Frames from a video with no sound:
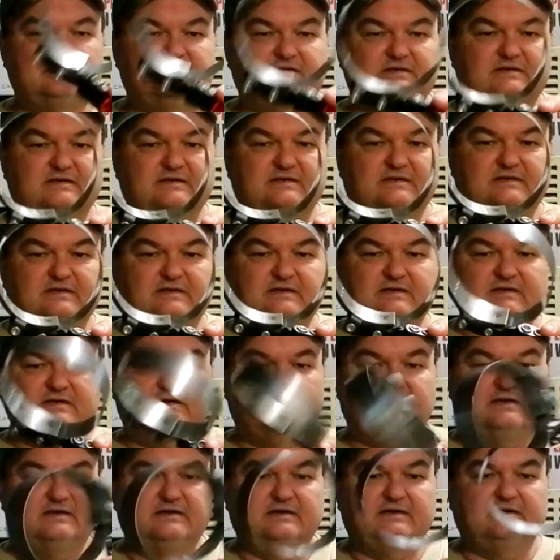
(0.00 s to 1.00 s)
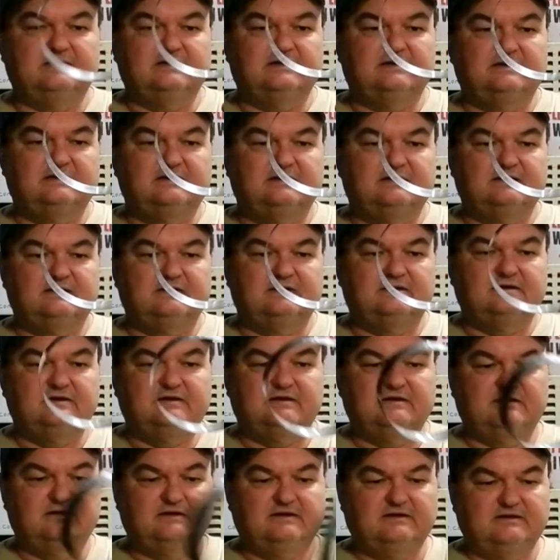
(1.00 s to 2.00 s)

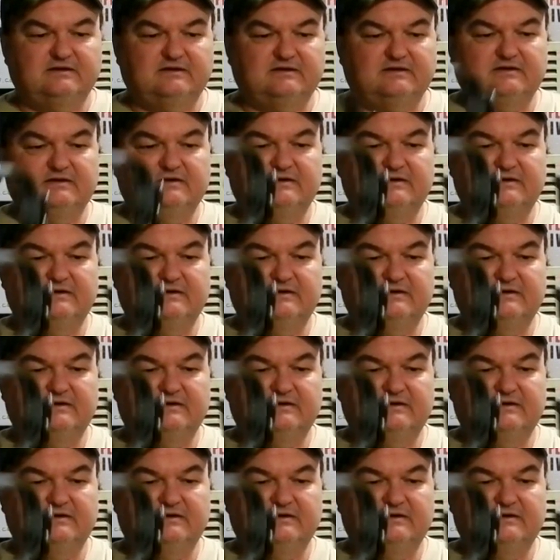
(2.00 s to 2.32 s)
Nothing is said.